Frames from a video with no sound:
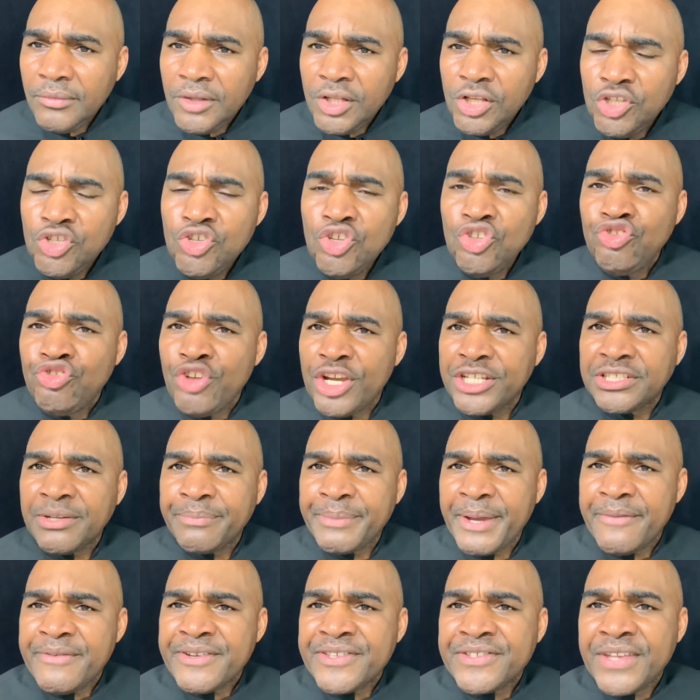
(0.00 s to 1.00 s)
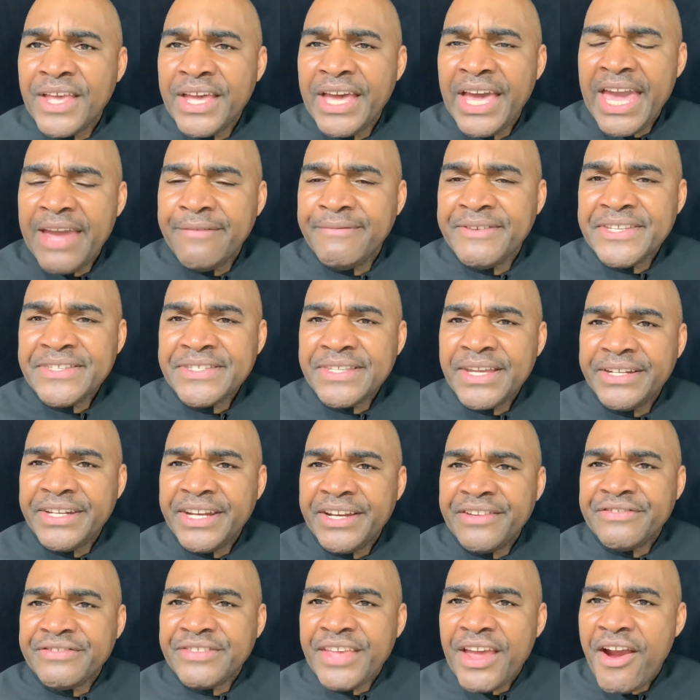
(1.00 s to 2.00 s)
You dress up every Sunday
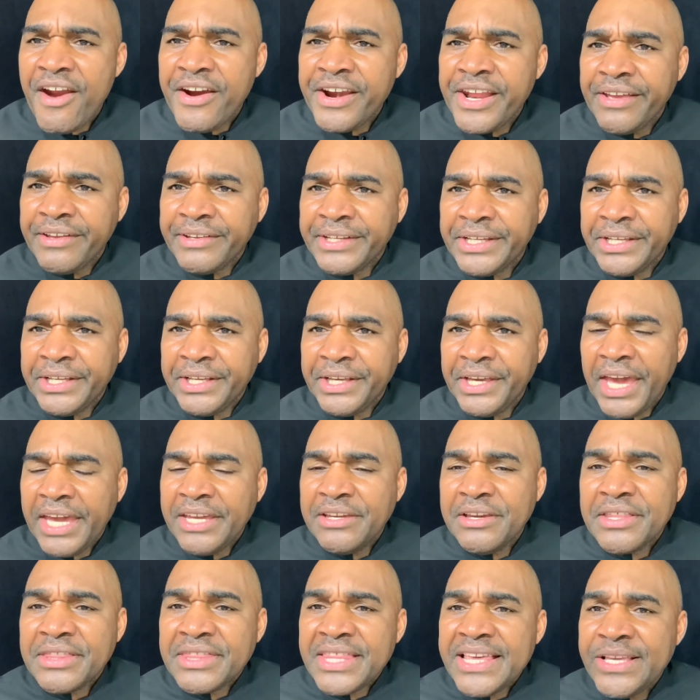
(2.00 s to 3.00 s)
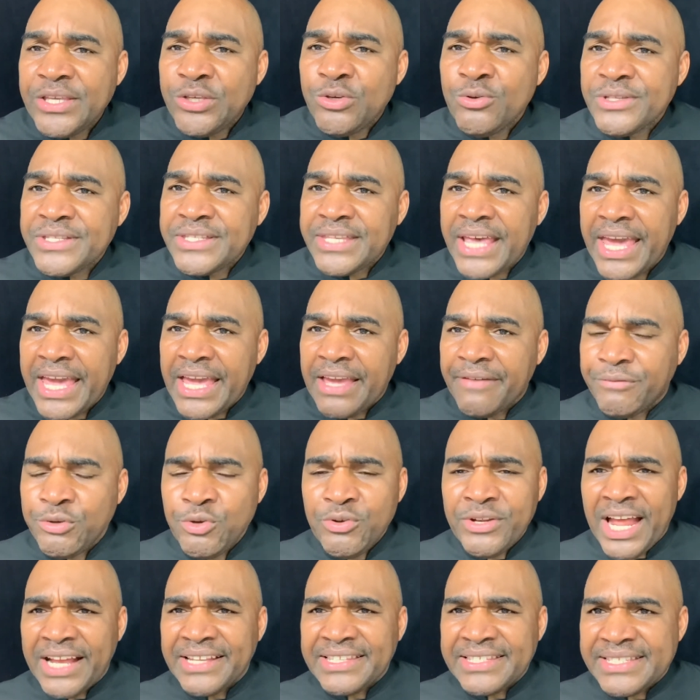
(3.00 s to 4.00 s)
and Saturday. And you think you're saved.
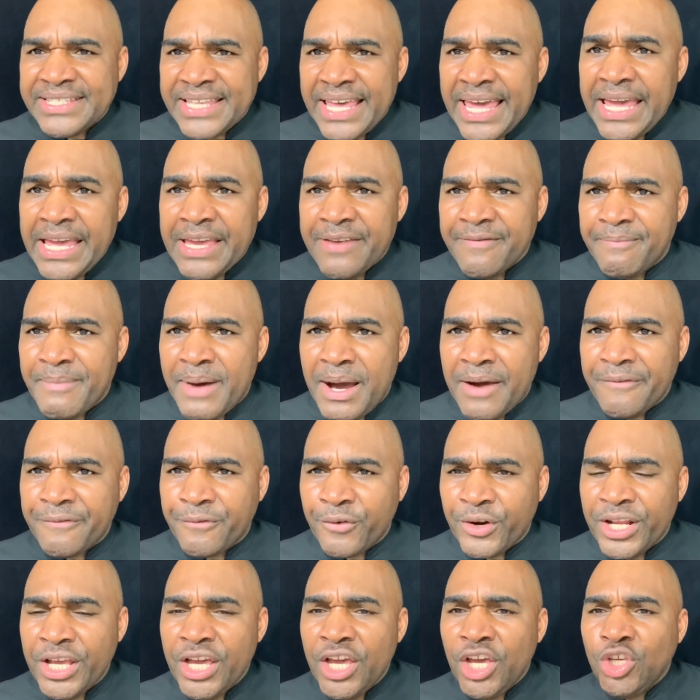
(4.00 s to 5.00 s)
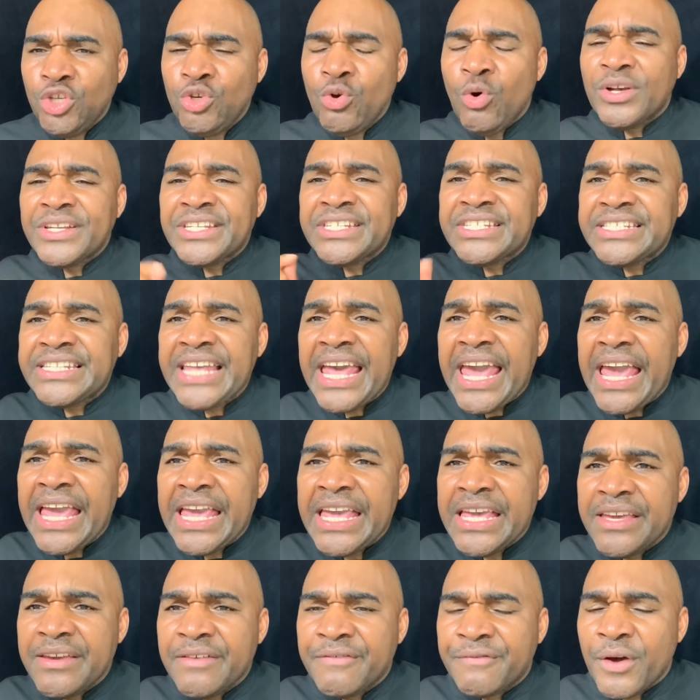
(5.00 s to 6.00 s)
You're not saved, my friend. You are
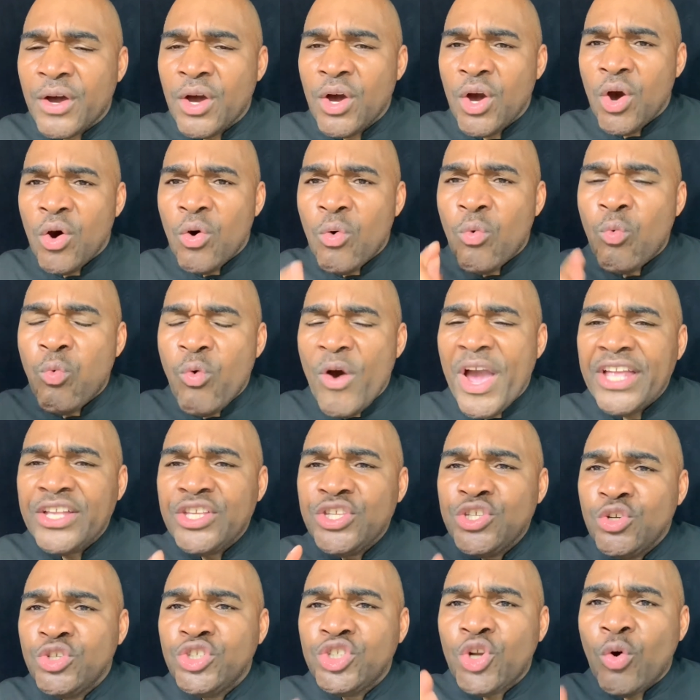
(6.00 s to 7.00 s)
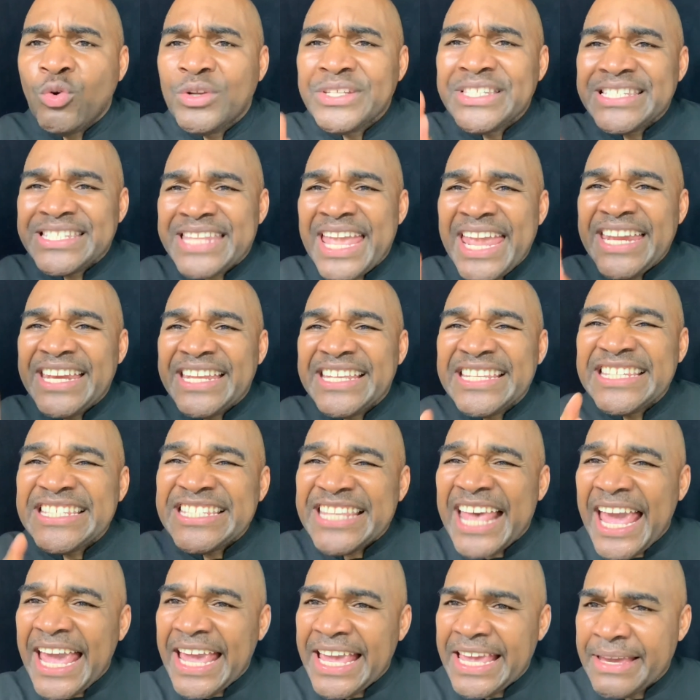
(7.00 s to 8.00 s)
saved when you don't stay the
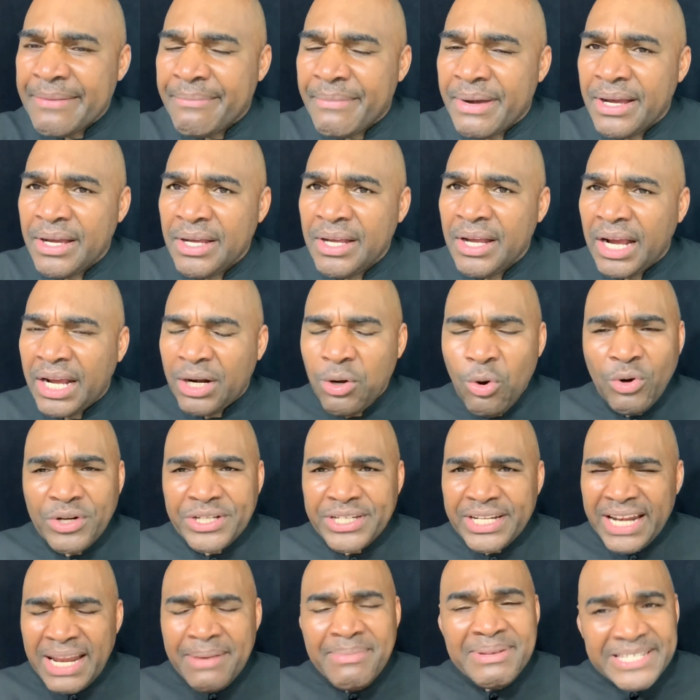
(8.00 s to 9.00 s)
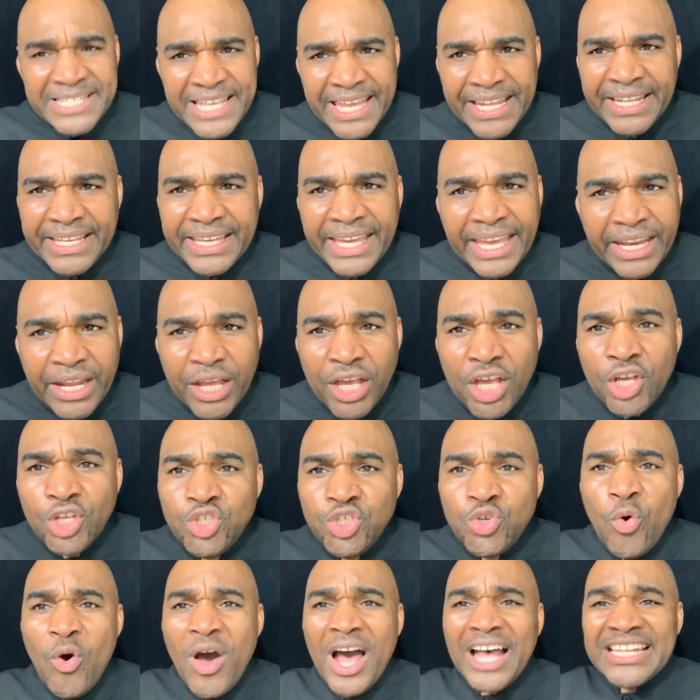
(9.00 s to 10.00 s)
same. Glory to God. Let me say it again.
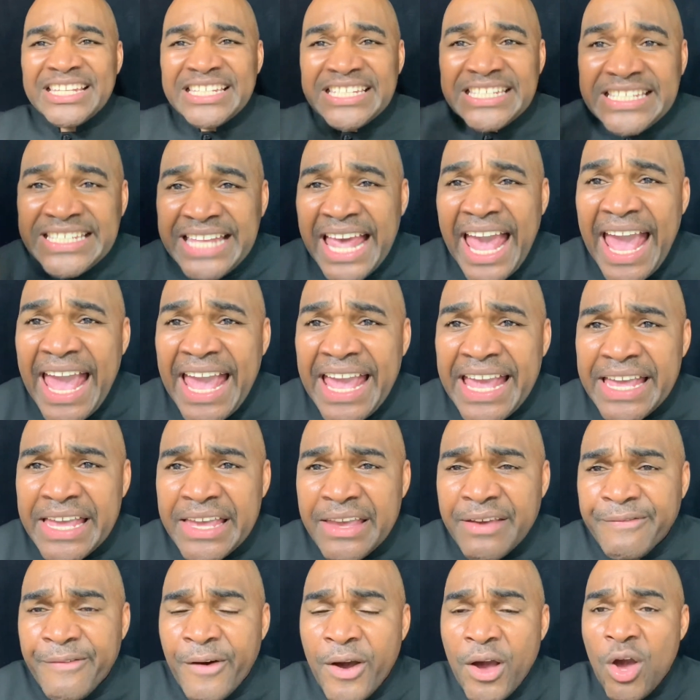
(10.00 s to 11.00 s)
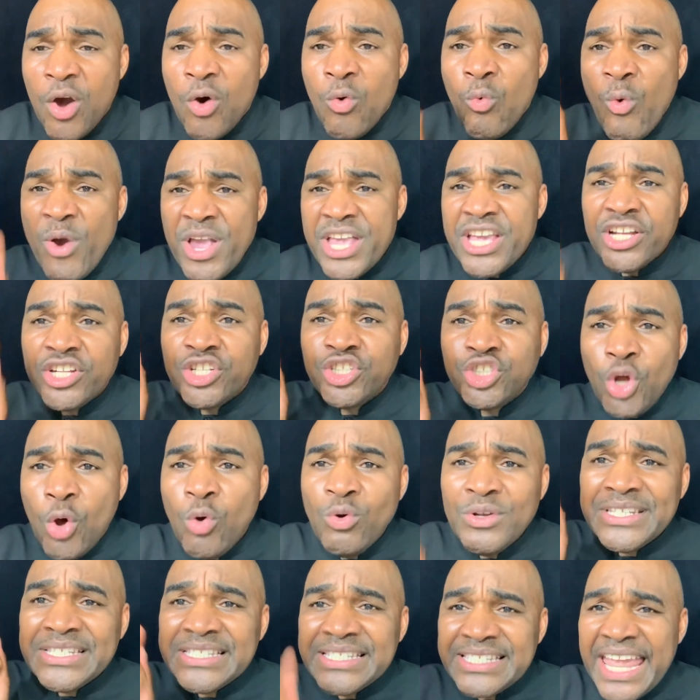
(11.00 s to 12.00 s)
are saved when you
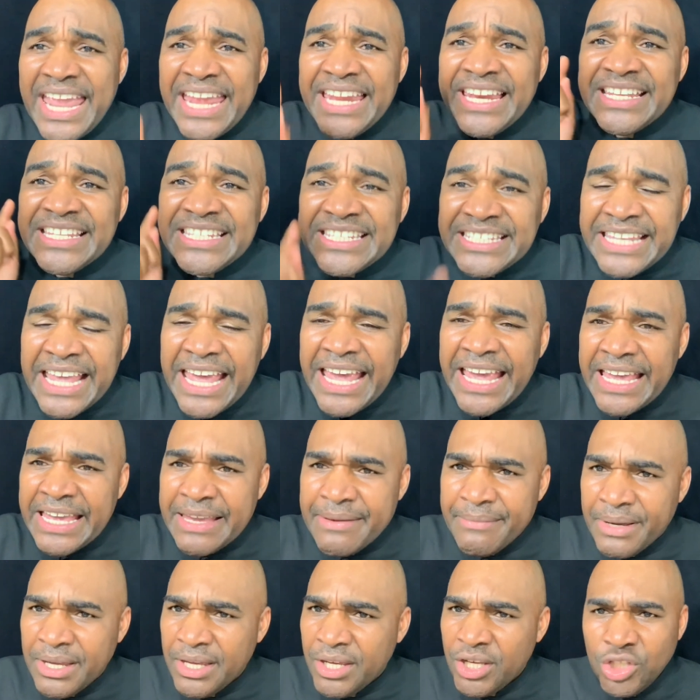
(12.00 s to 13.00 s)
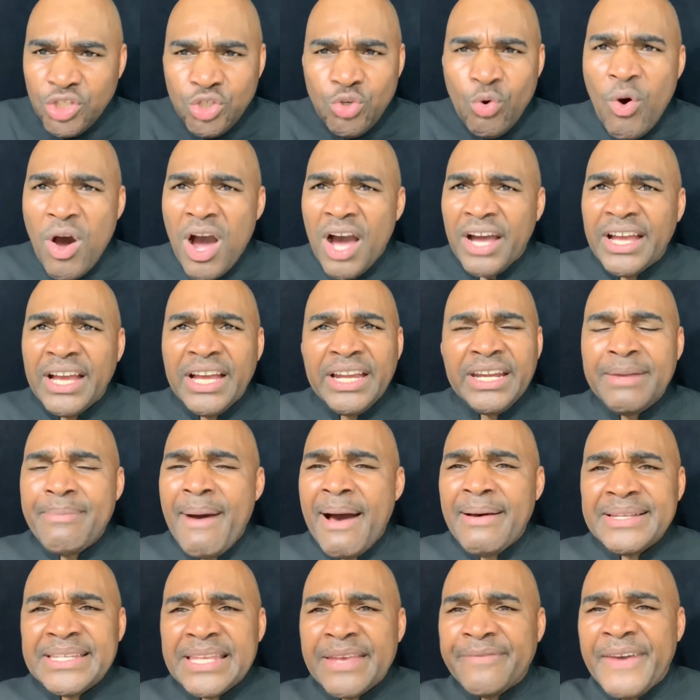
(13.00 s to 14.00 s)
don't stay the same. You are, the
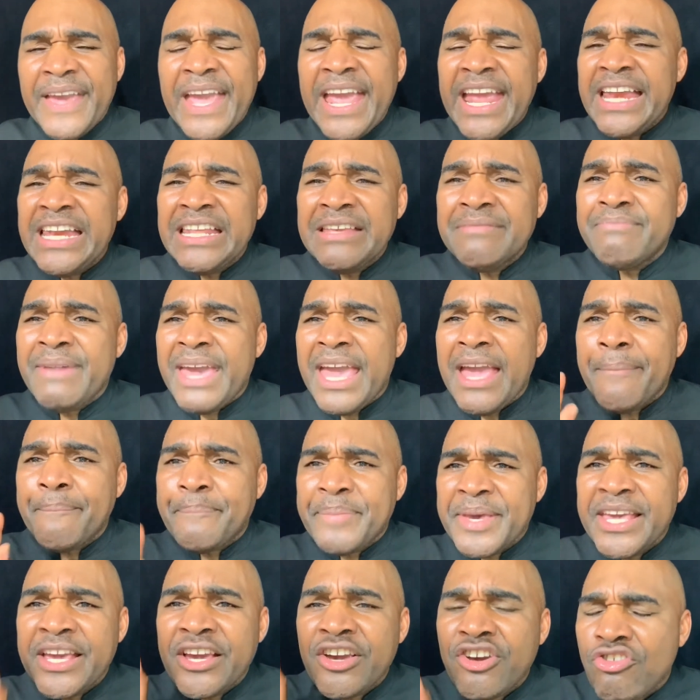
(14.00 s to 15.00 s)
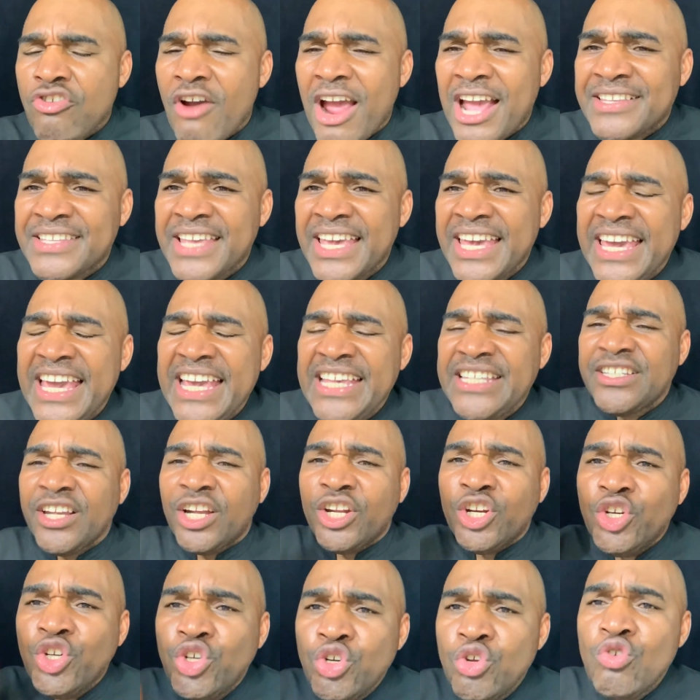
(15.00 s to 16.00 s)
Bible says, if any man be in Christ, he's a
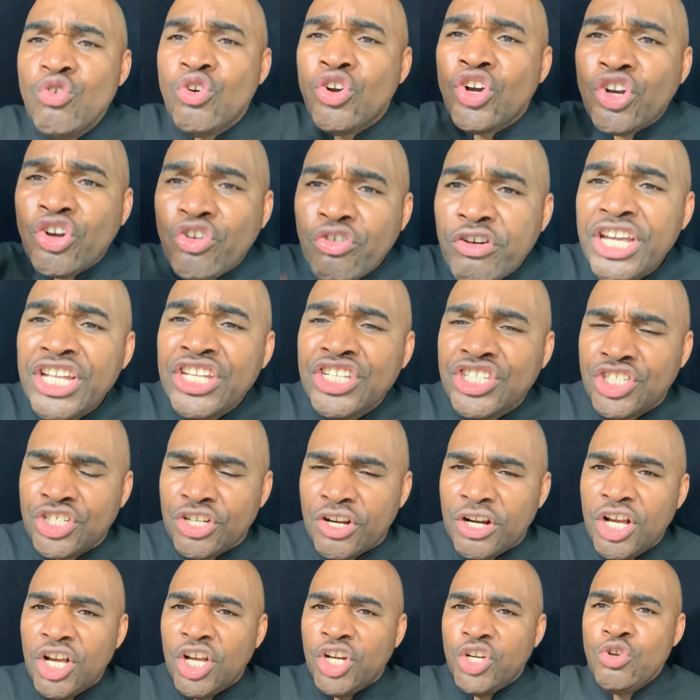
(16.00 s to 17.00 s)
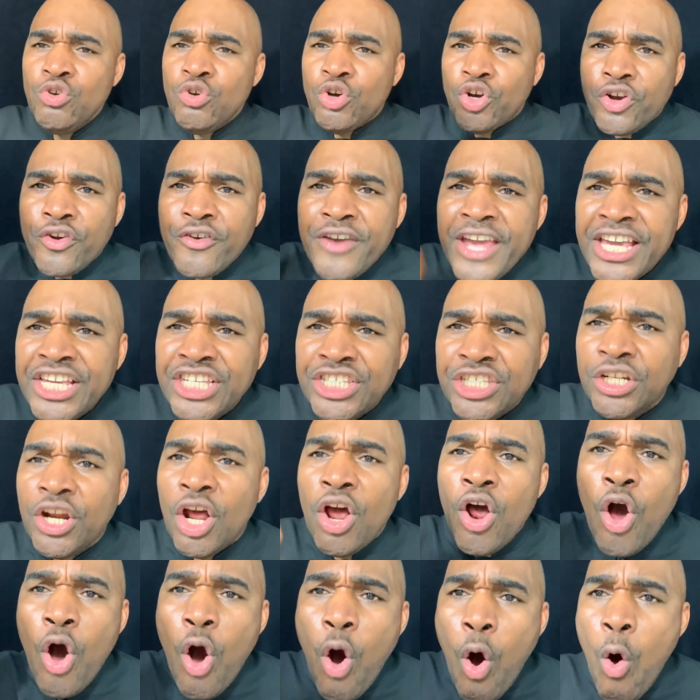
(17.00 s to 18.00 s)
new creature, new creation.
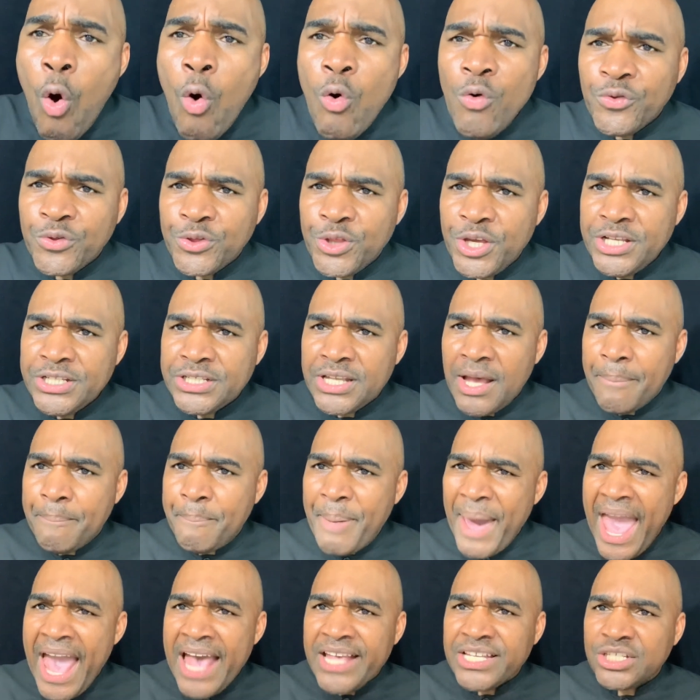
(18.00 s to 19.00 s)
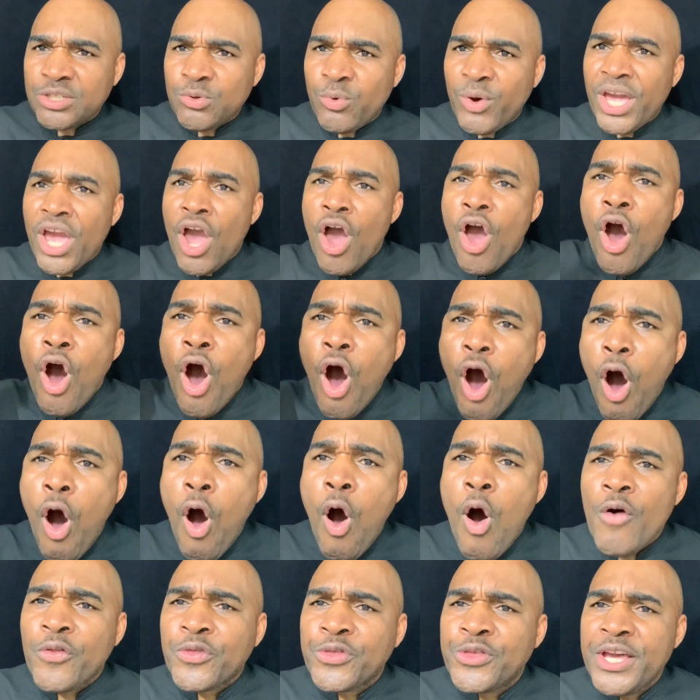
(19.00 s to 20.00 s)
All things are passed away.
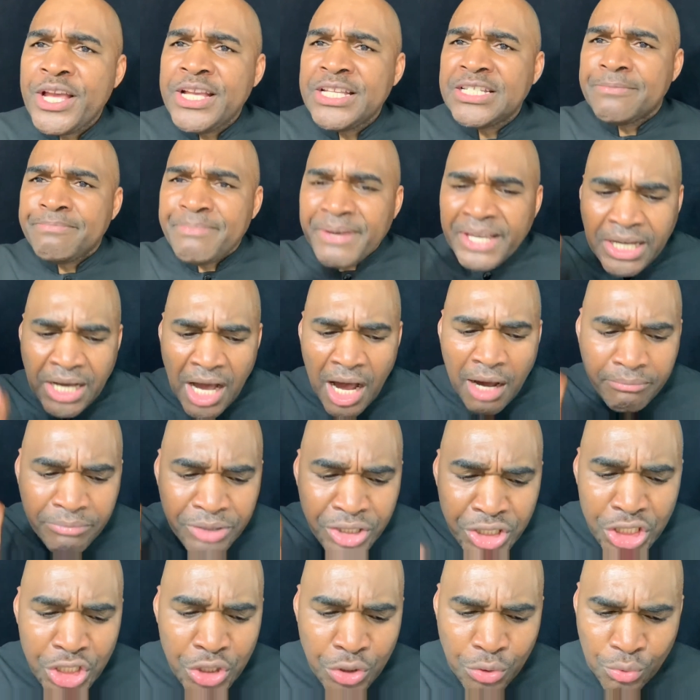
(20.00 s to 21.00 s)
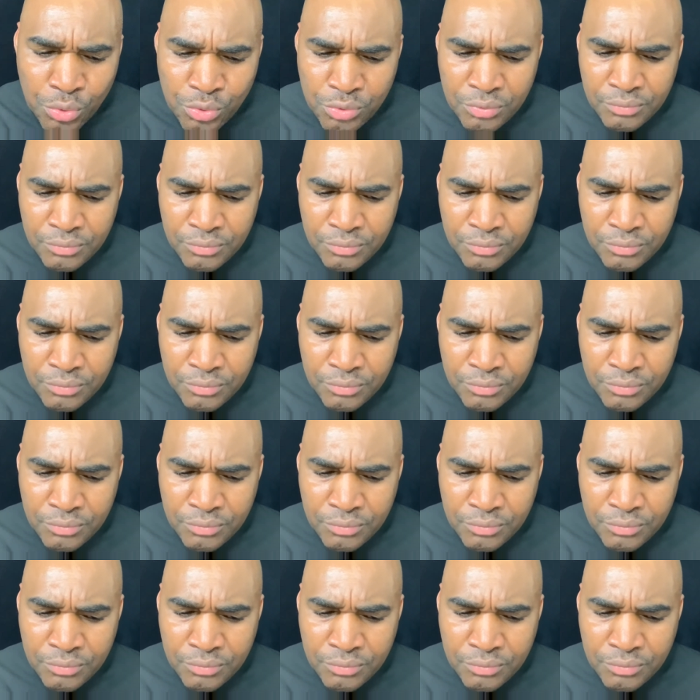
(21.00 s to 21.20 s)
All things become new.